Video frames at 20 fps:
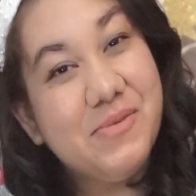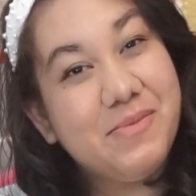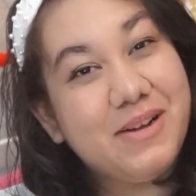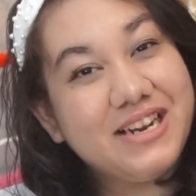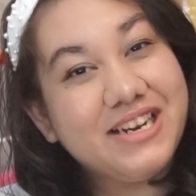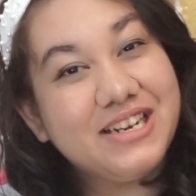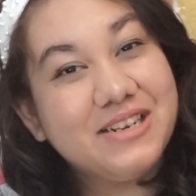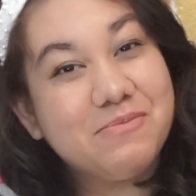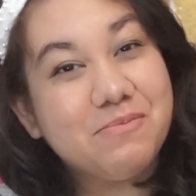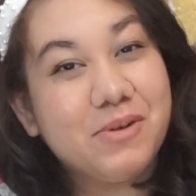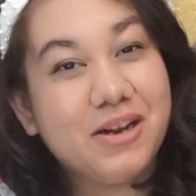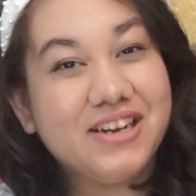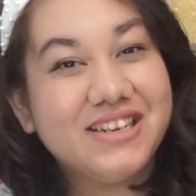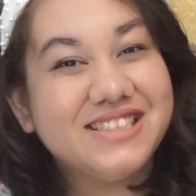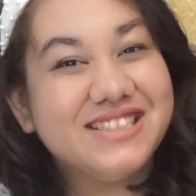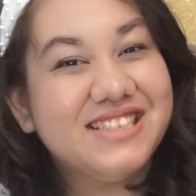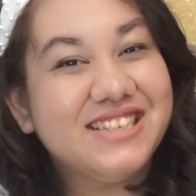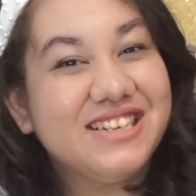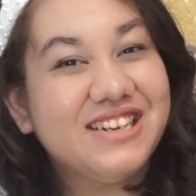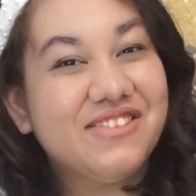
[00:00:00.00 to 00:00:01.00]
my
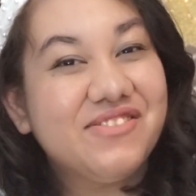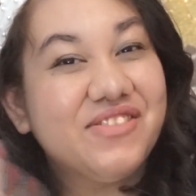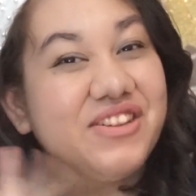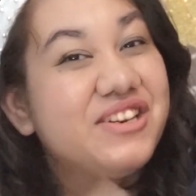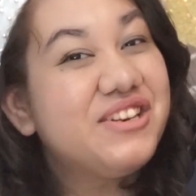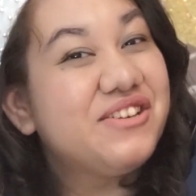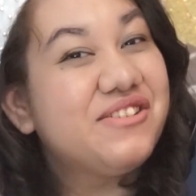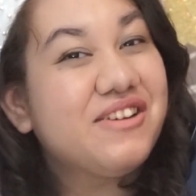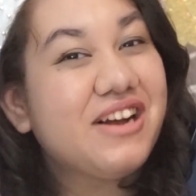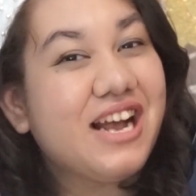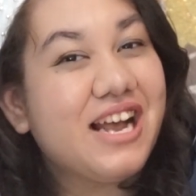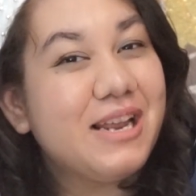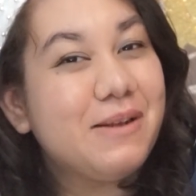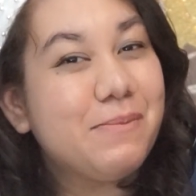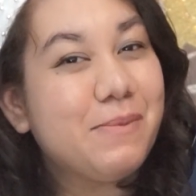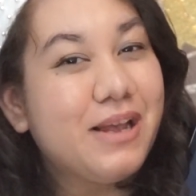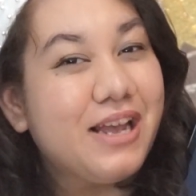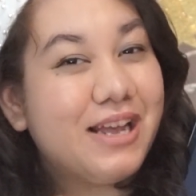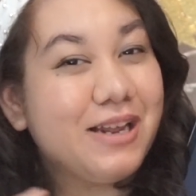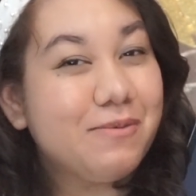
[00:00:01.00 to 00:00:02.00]
unboxing of the new
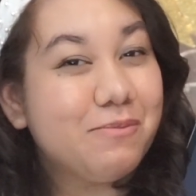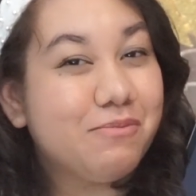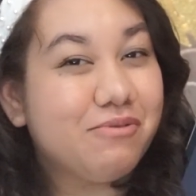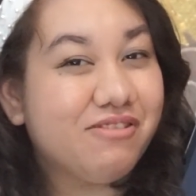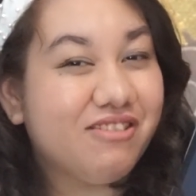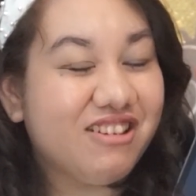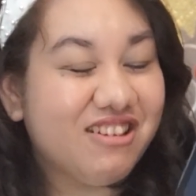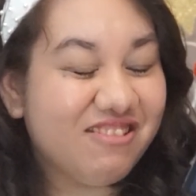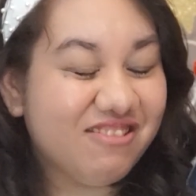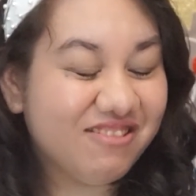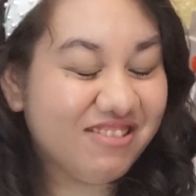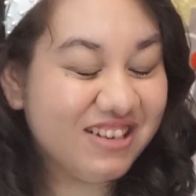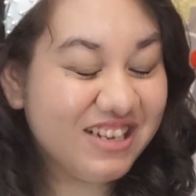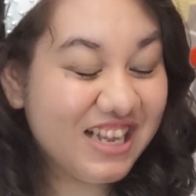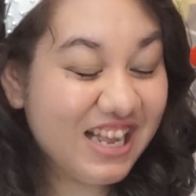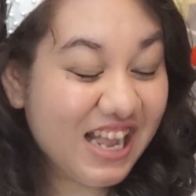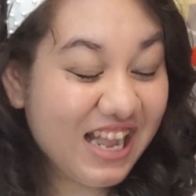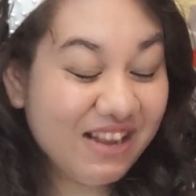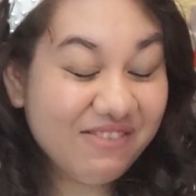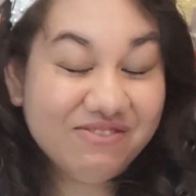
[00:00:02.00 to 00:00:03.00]
iPad Pro.
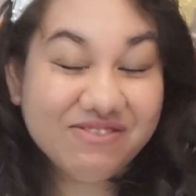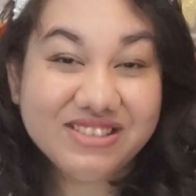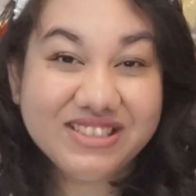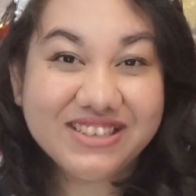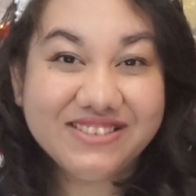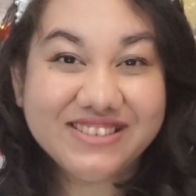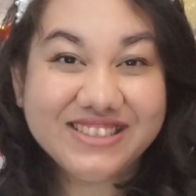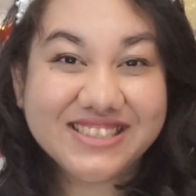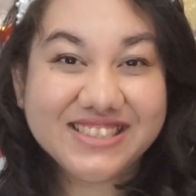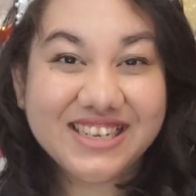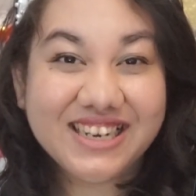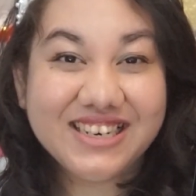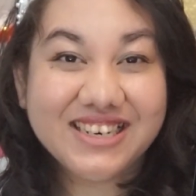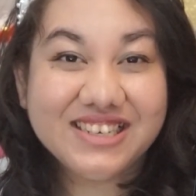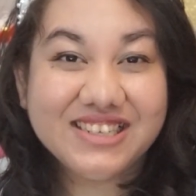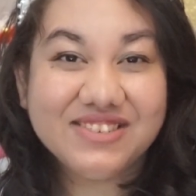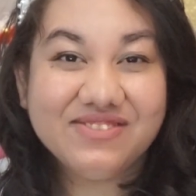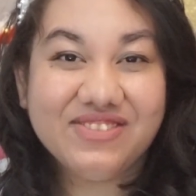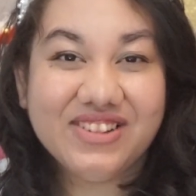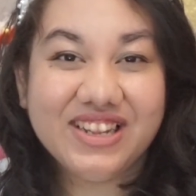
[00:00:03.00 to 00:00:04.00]
I'm so excited
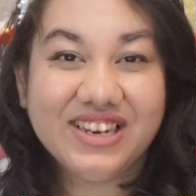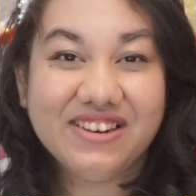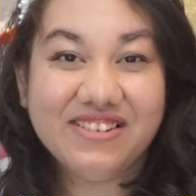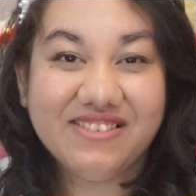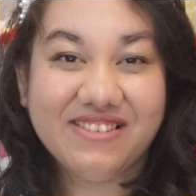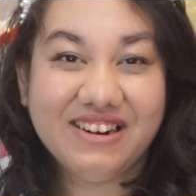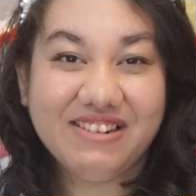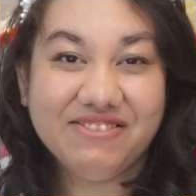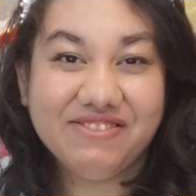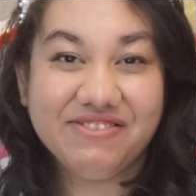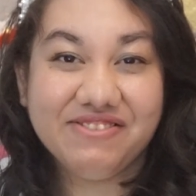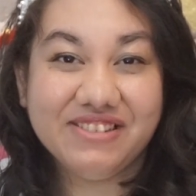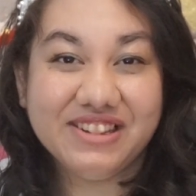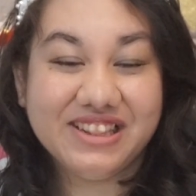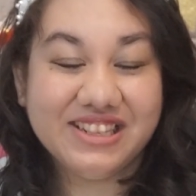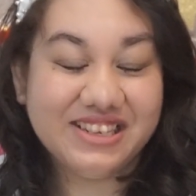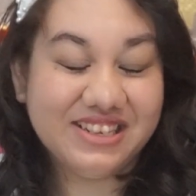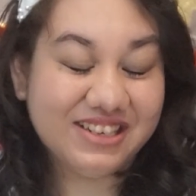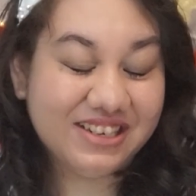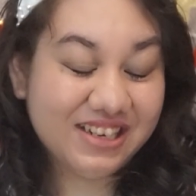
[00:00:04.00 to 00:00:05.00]
to play around with
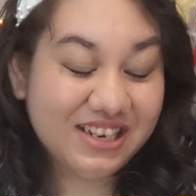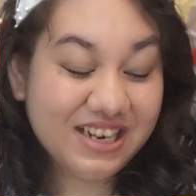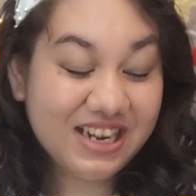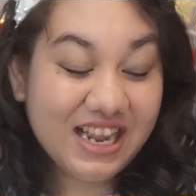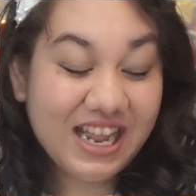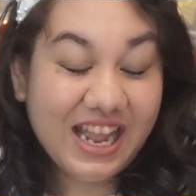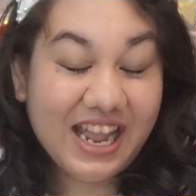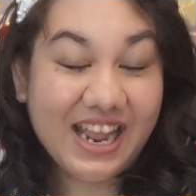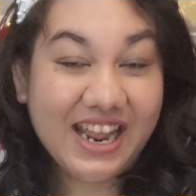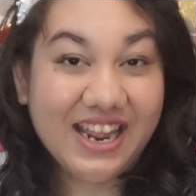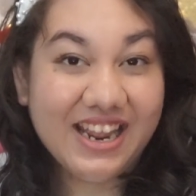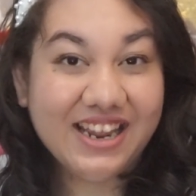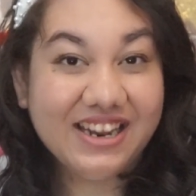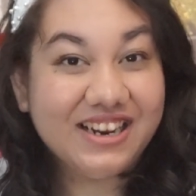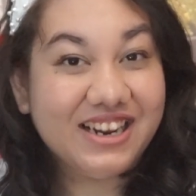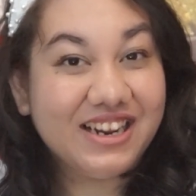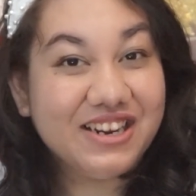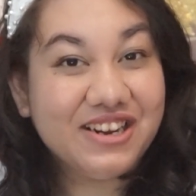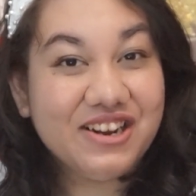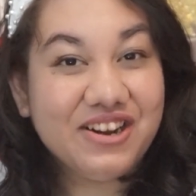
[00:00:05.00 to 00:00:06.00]
it, and
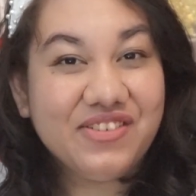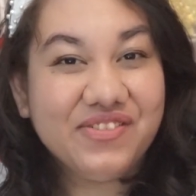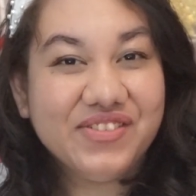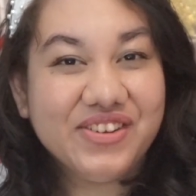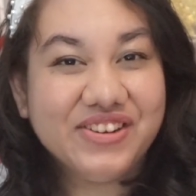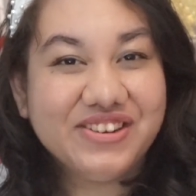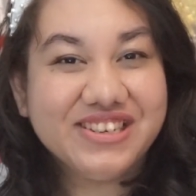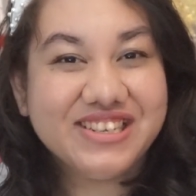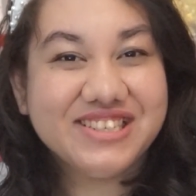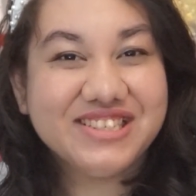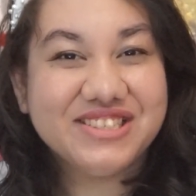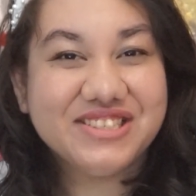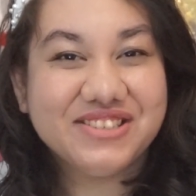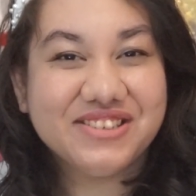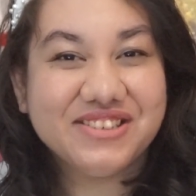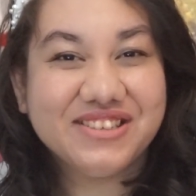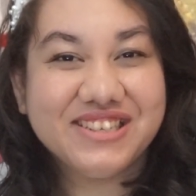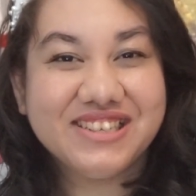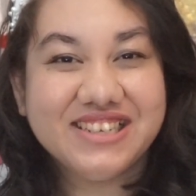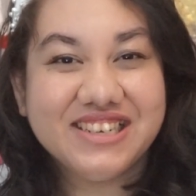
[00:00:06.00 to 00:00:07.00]
I hope you
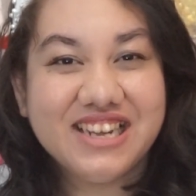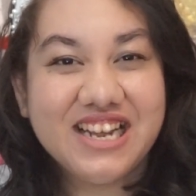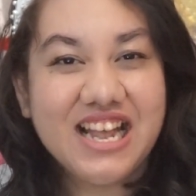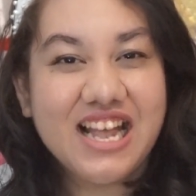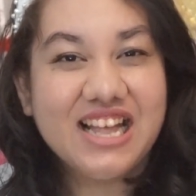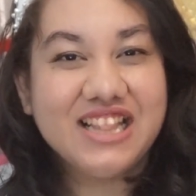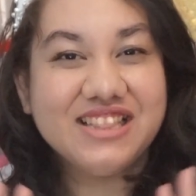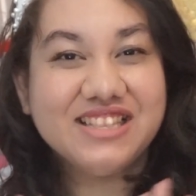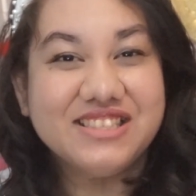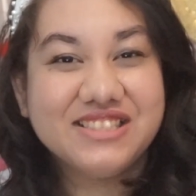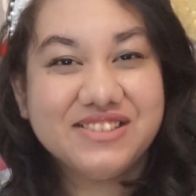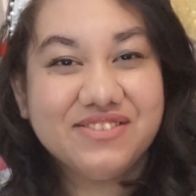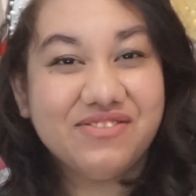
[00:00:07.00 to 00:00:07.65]
enjoyed this